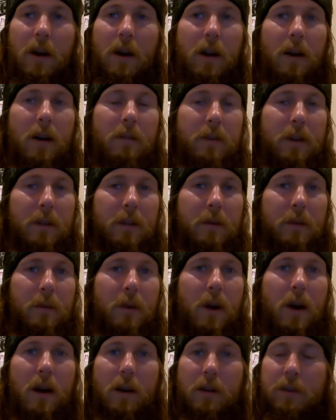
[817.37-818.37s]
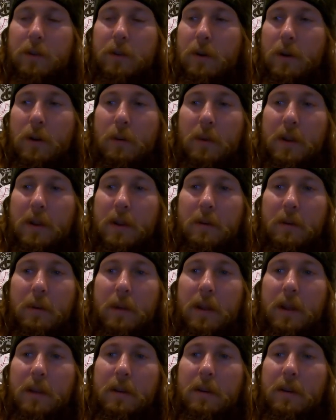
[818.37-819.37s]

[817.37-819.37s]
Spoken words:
carved on the rocks, or we